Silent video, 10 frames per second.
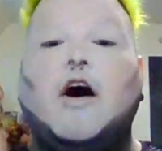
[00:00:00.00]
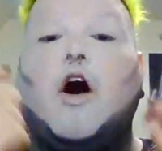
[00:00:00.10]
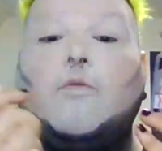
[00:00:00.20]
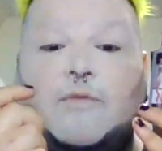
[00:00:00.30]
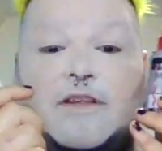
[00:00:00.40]

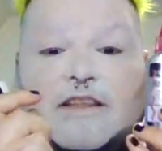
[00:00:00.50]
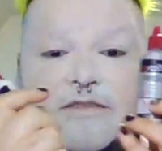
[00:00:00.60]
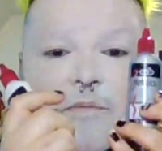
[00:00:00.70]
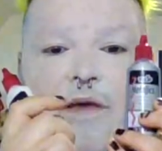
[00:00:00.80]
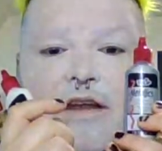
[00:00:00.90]
Hopefully this
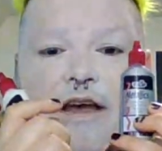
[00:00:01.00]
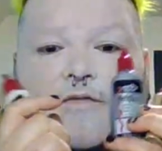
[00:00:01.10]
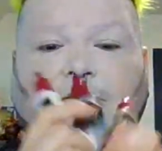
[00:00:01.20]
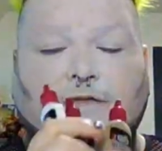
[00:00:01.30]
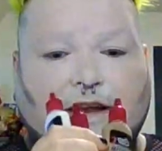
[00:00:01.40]
will be enough
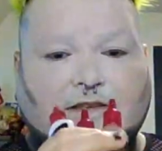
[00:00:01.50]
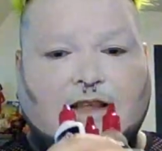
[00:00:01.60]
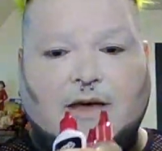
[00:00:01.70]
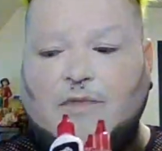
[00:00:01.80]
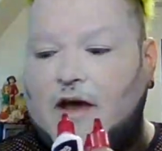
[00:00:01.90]
to finish
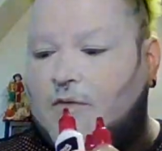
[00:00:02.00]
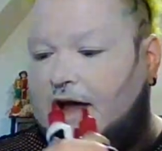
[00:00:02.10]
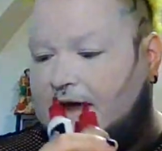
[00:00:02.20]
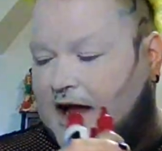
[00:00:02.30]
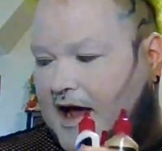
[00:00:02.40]
them. That
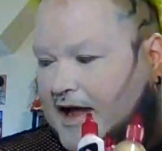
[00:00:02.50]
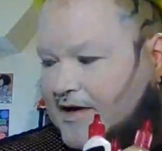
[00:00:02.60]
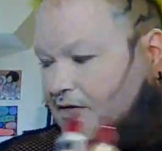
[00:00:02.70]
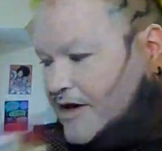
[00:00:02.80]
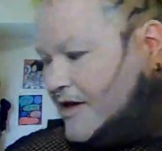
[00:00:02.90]
way I
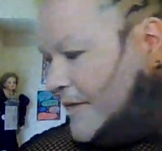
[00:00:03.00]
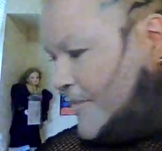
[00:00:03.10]
don't end up